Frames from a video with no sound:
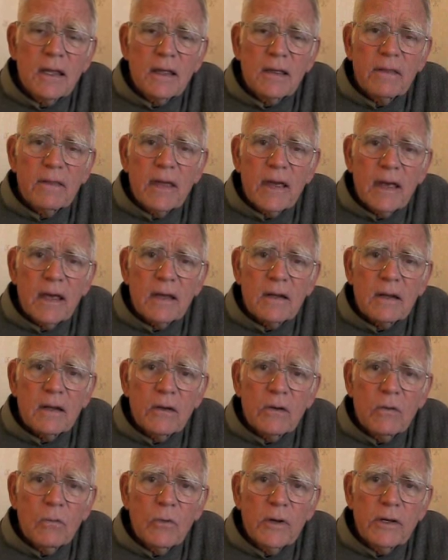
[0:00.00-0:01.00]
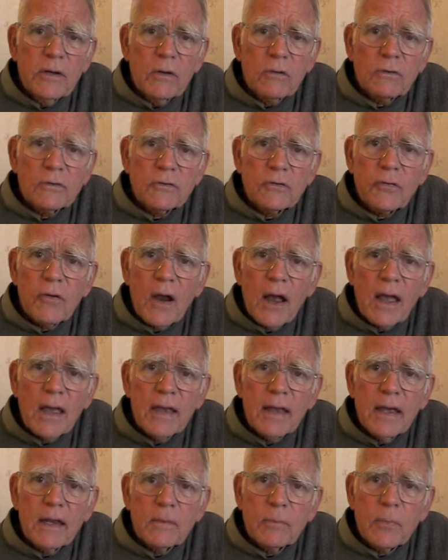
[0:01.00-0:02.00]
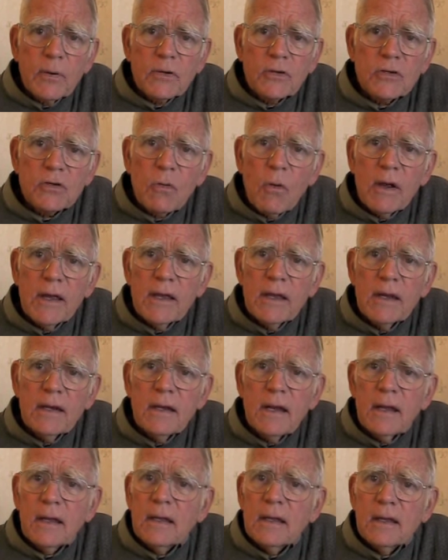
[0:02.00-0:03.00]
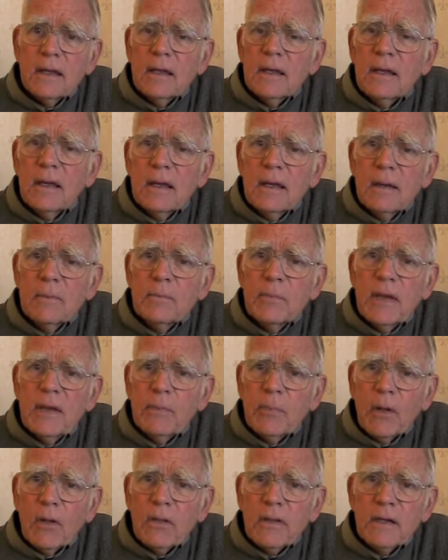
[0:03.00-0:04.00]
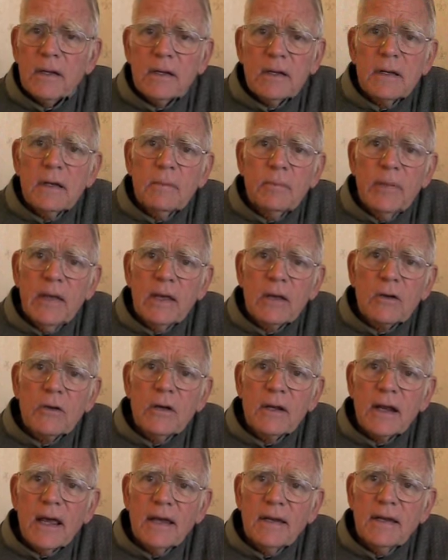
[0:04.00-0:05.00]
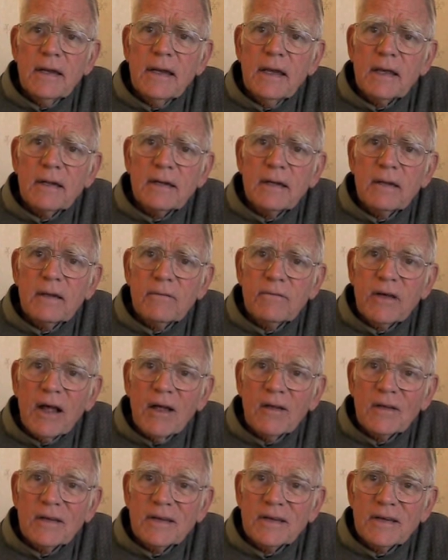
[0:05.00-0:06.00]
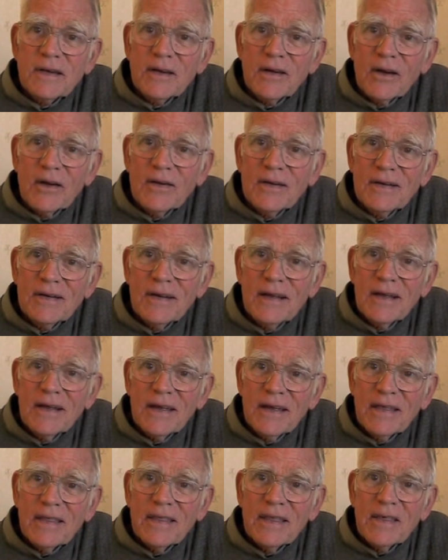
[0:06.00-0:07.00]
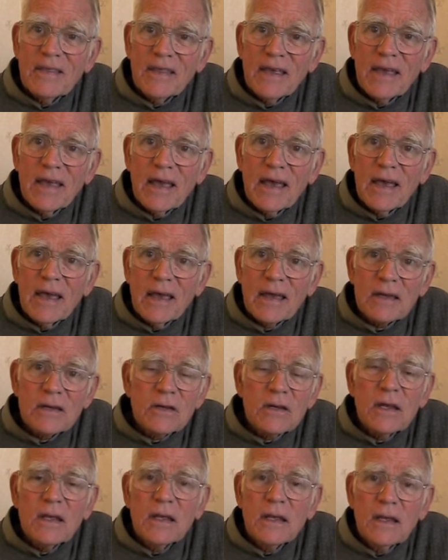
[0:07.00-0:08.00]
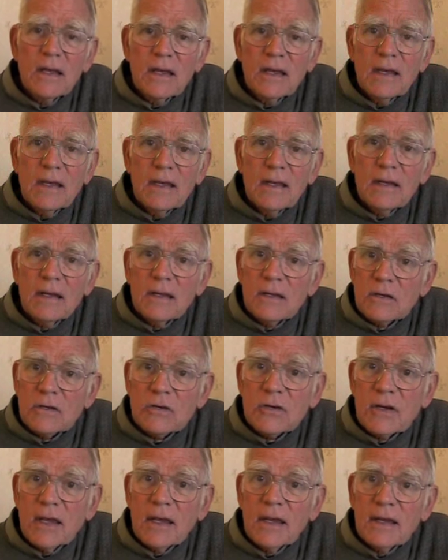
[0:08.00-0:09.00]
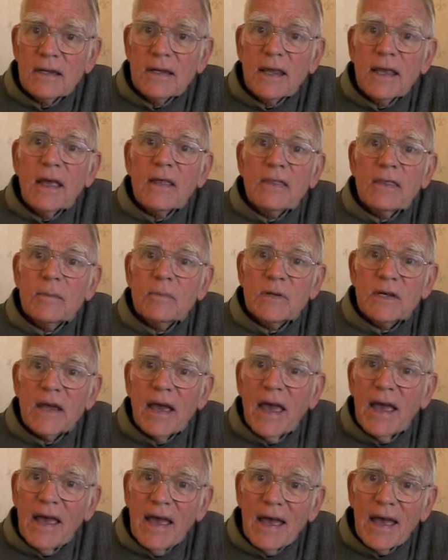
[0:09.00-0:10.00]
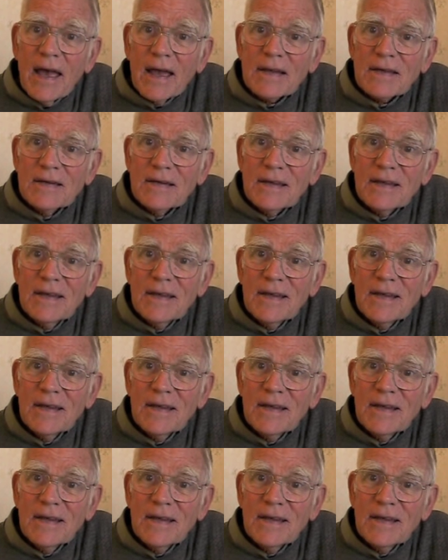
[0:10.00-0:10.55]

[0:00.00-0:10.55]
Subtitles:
that we don't try and persuade people that it'd be a good idea to volunteer, and then they act. It is to get them to act,